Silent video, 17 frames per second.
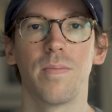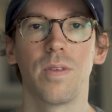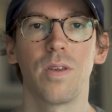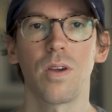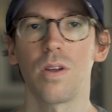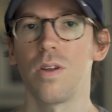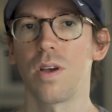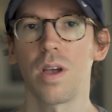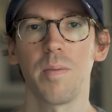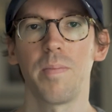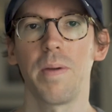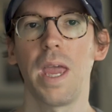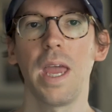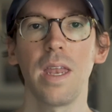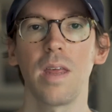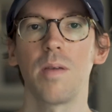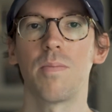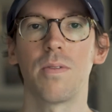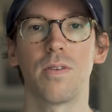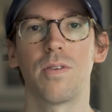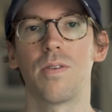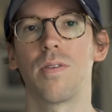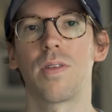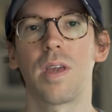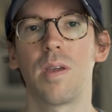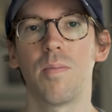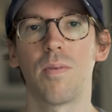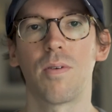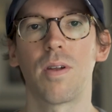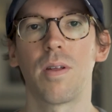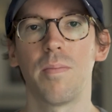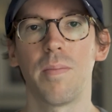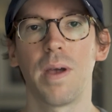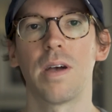you could hook up any Bluetooth
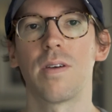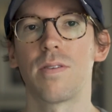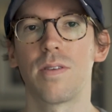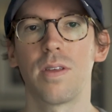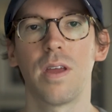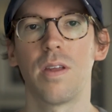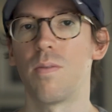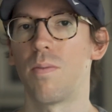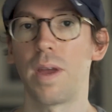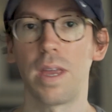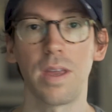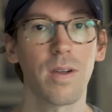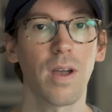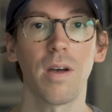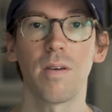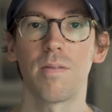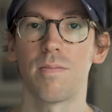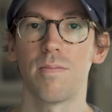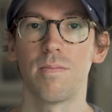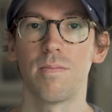keyboard and mouse and away you go.